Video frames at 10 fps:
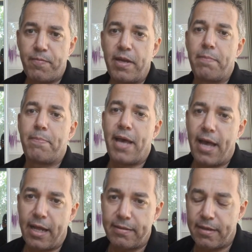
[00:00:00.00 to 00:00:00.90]
been
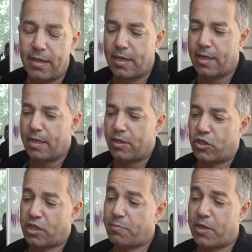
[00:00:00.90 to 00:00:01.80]
banned
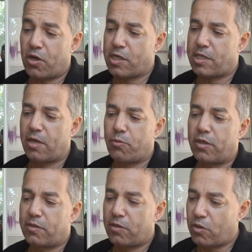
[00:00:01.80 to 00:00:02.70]
just because they were
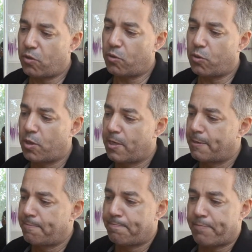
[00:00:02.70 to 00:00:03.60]
too
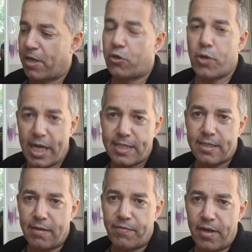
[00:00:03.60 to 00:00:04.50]

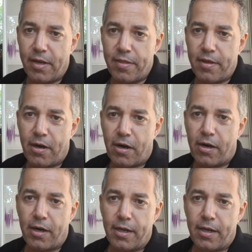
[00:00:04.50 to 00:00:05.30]
aggressive in their